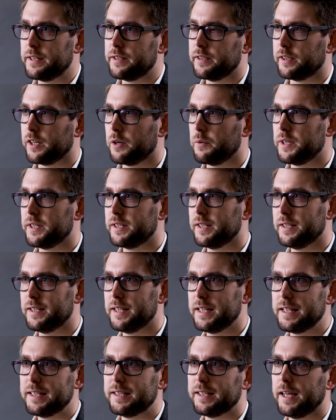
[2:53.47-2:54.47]
to go into
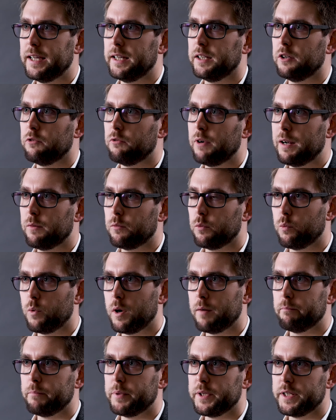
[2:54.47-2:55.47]
detail around
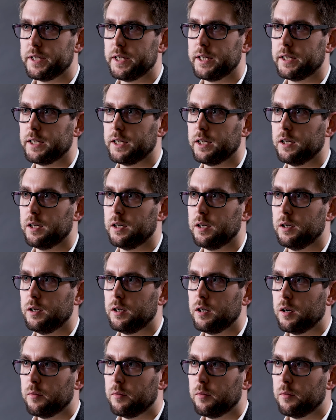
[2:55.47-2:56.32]
one particular